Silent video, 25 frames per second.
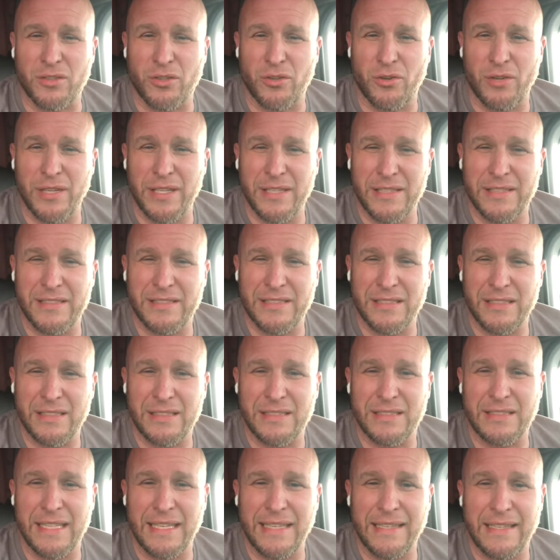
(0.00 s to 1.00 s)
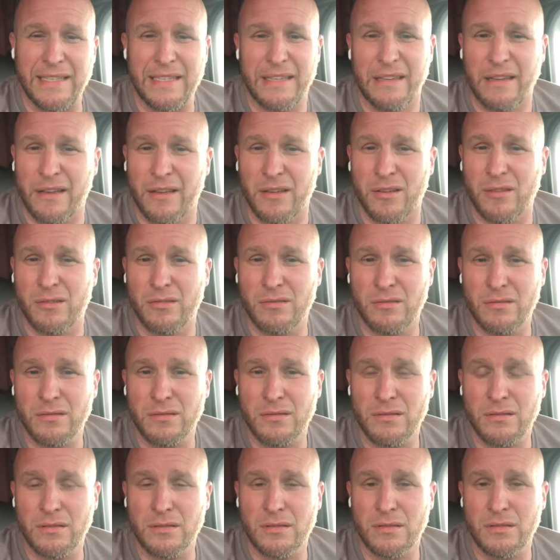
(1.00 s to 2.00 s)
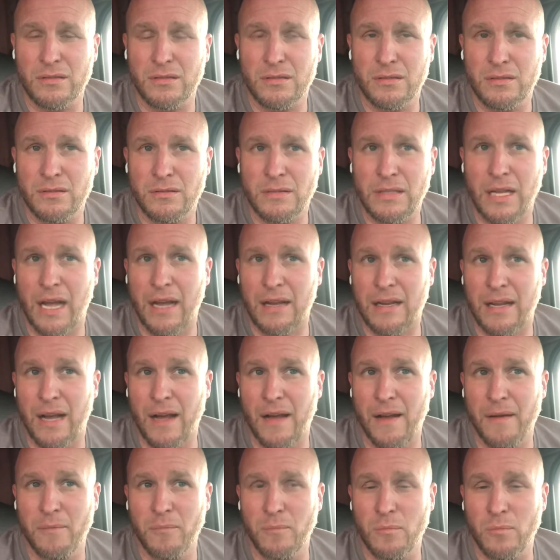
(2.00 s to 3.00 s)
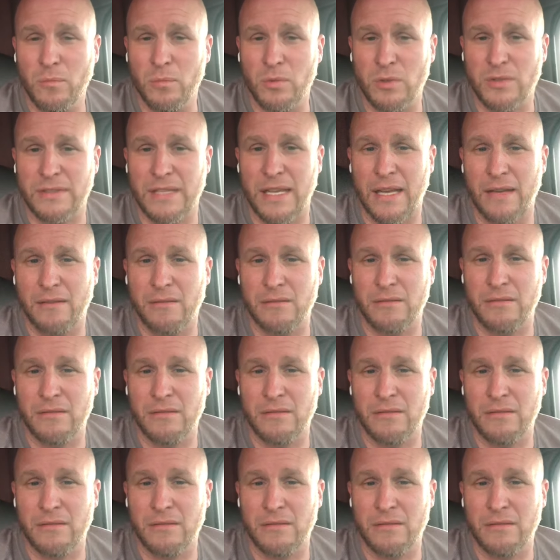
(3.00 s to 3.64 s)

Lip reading: ChristCDL.com. Was that